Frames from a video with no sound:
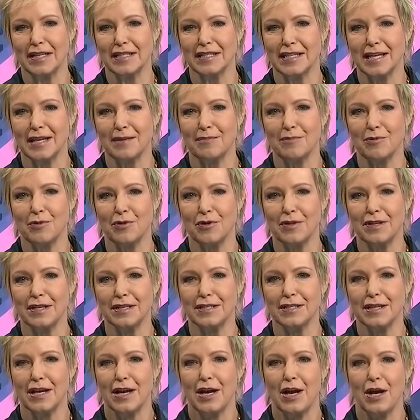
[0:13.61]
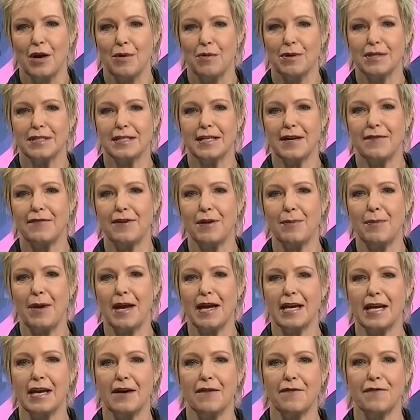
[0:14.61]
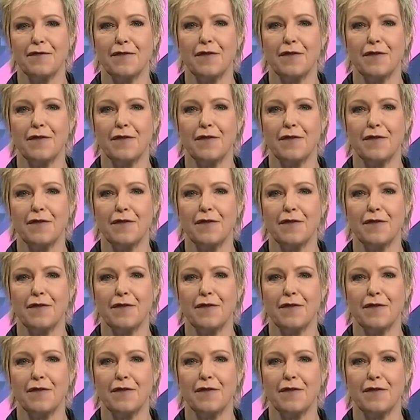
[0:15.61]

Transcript: Let's get more on this with Stephanie Baker